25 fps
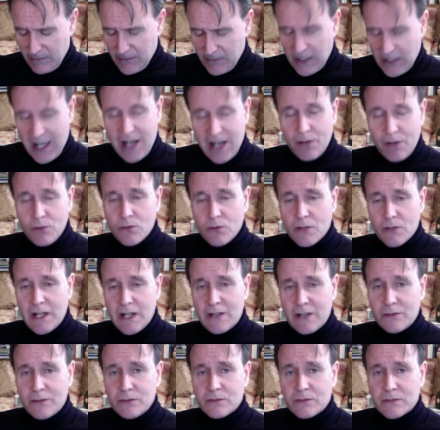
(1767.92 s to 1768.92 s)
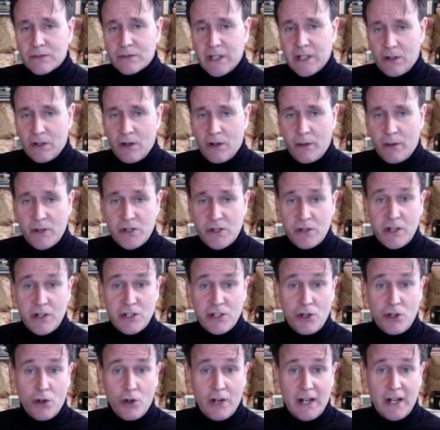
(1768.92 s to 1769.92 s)
How the collaboration
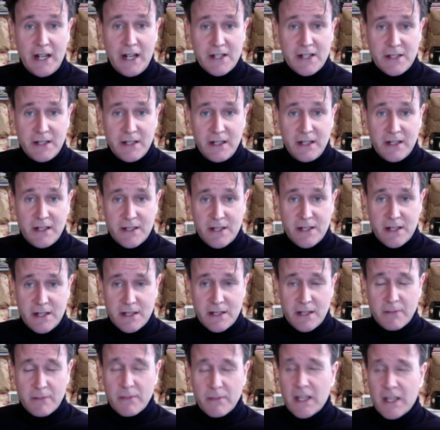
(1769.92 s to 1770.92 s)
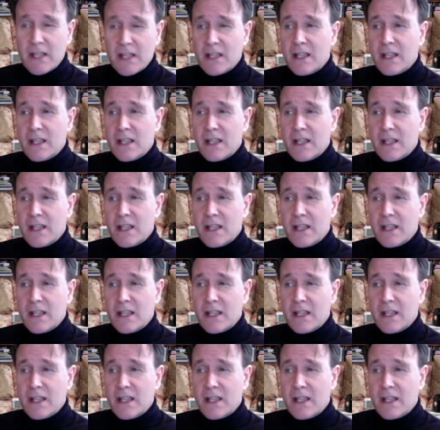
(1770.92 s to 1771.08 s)
is organized in the system.